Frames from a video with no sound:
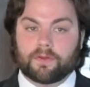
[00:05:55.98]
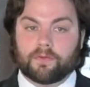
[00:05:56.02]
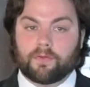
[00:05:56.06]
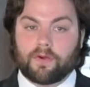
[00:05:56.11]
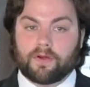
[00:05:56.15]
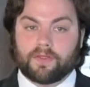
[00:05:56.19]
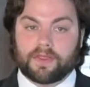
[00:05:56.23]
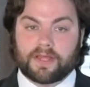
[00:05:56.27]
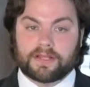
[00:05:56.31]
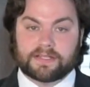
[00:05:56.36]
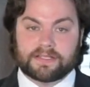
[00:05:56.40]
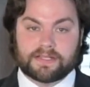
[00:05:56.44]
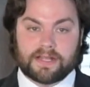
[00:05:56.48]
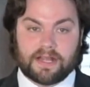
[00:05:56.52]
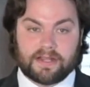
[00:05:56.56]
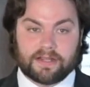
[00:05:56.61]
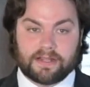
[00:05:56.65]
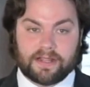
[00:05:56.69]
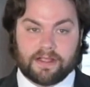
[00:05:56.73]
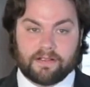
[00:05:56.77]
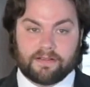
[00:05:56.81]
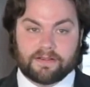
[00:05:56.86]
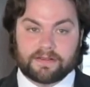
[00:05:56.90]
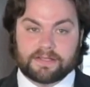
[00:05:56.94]
While that's
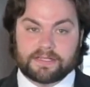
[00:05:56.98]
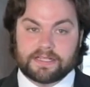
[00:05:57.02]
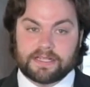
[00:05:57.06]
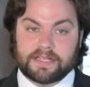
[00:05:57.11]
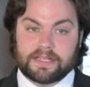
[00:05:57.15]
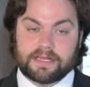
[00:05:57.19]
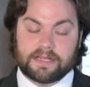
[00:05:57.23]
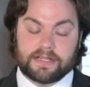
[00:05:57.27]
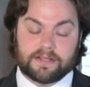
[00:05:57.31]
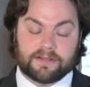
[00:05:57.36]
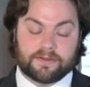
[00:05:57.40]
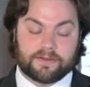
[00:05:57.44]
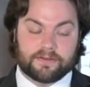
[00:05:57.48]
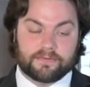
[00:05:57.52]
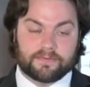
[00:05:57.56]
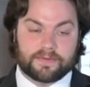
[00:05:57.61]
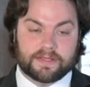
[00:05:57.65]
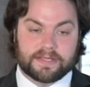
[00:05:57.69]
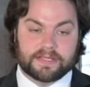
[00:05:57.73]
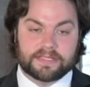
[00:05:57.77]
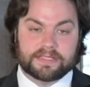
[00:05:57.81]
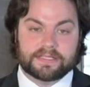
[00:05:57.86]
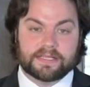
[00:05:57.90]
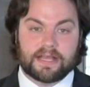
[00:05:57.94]
not guaranteed, it could
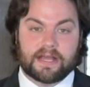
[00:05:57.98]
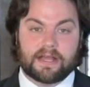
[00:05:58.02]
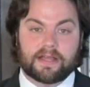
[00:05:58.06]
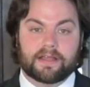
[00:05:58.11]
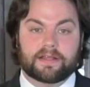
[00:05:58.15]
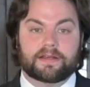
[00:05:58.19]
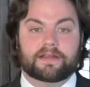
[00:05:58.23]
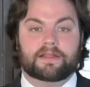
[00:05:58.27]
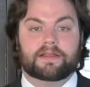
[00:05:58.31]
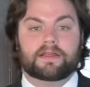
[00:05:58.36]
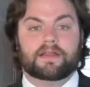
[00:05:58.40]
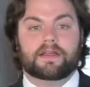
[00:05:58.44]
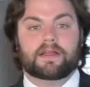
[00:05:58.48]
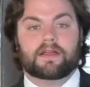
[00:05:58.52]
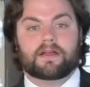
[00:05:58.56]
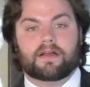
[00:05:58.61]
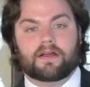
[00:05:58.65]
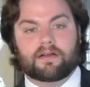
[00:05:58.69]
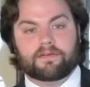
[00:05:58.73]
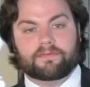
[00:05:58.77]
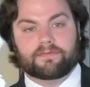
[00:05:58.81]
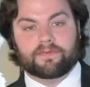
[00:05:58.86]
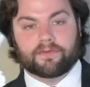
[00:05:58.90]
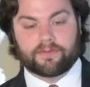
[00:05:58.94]
be a sign
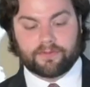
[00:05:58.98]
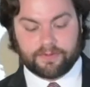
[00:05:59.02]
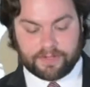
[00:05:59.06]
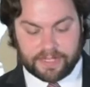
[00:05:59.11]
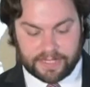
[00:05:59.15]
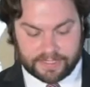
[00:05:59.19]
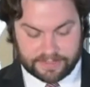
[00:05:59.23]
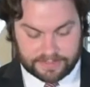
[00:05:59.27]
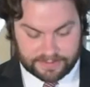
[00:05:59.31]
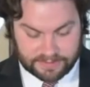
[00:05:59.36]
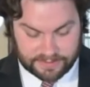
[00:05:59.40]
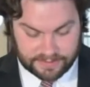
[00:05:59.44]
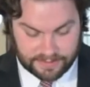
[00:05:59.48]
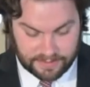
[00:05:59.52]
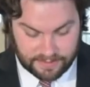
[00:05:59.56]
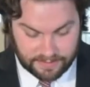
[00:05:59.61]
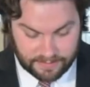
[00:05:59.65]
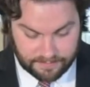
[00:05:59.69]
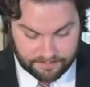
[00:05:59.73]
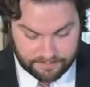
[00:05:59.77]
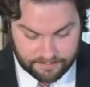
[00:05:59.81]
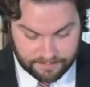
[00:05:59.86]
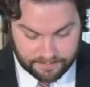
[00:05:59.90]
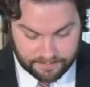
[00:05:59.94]
of further cases to come.